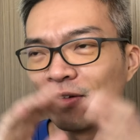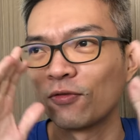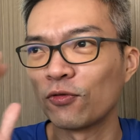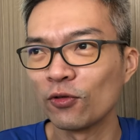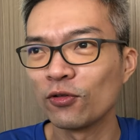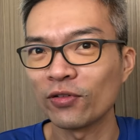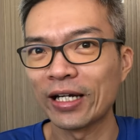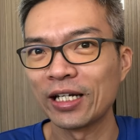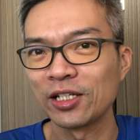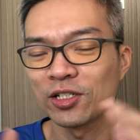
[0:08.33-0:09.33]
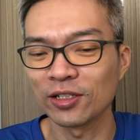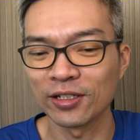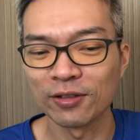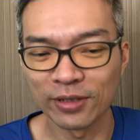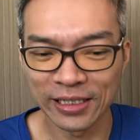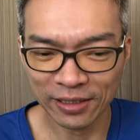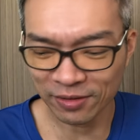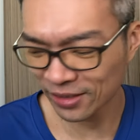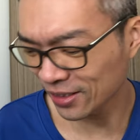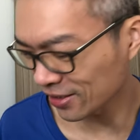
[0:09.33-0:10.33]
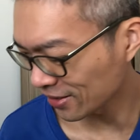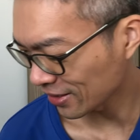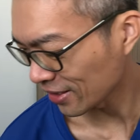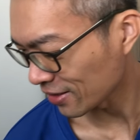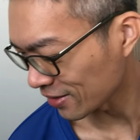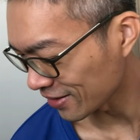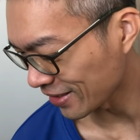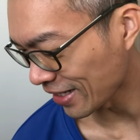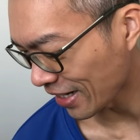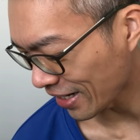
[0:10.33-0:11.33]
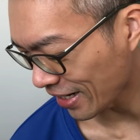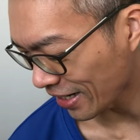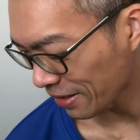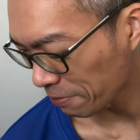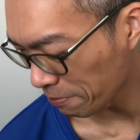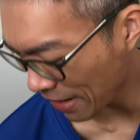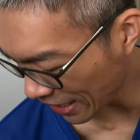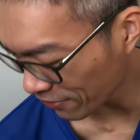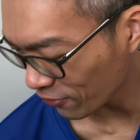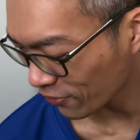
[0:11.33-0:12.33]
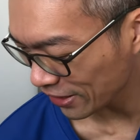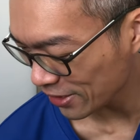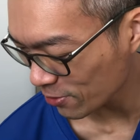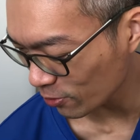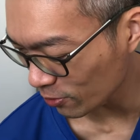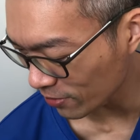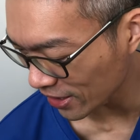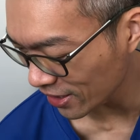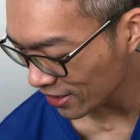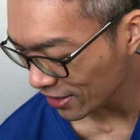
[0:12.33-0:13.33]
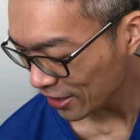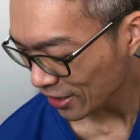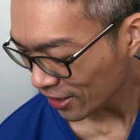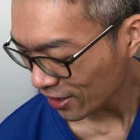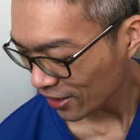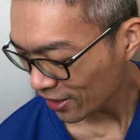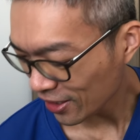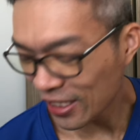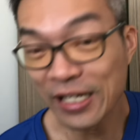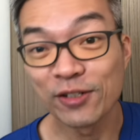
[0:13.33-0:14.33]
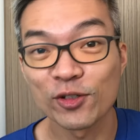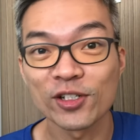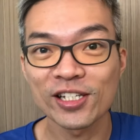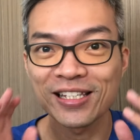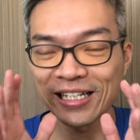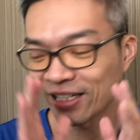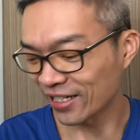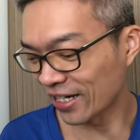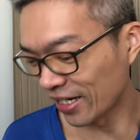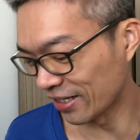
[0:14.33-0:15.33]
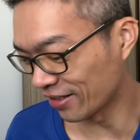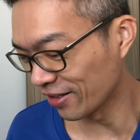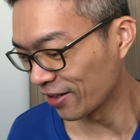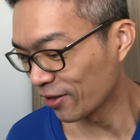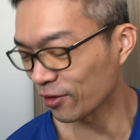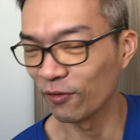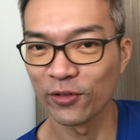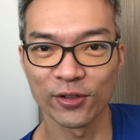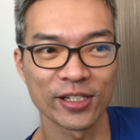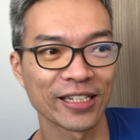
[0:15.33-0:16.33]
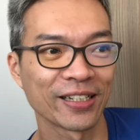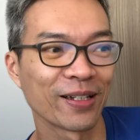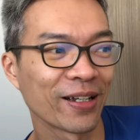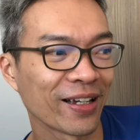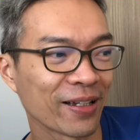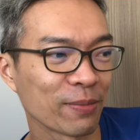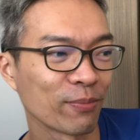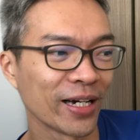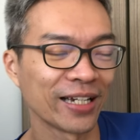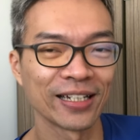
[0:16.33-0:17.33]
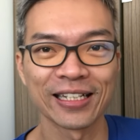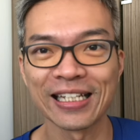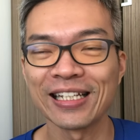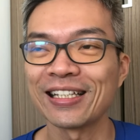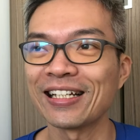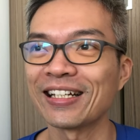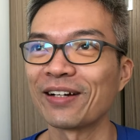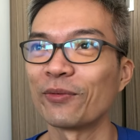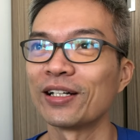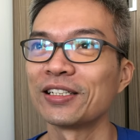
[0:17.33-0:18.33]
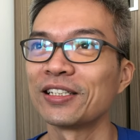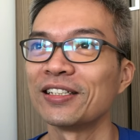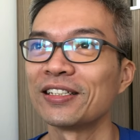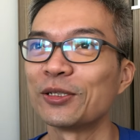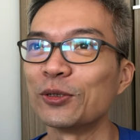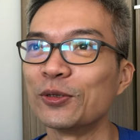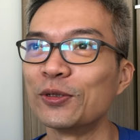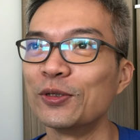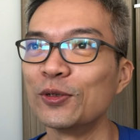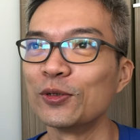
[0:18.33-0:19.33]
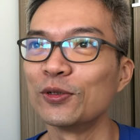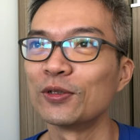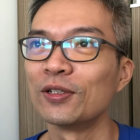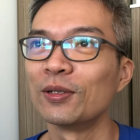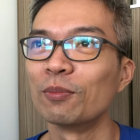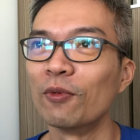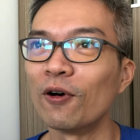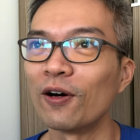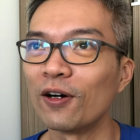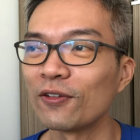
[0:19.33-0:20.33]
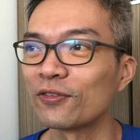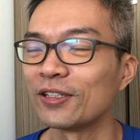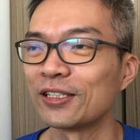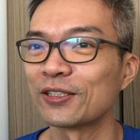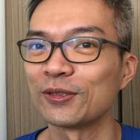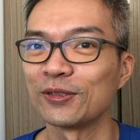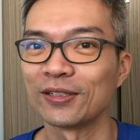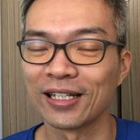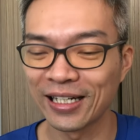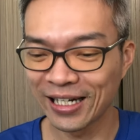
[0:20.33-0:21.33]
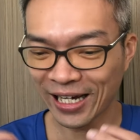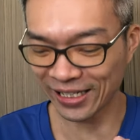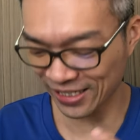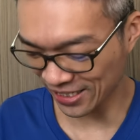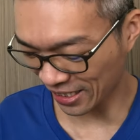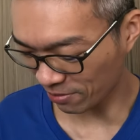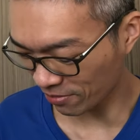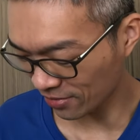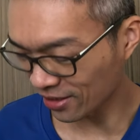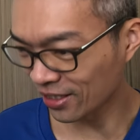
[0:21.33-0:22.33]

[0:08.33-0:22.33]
full financial year results, my phrase would be interesting and confusing. But the key thing I wanted to do more of is to understand.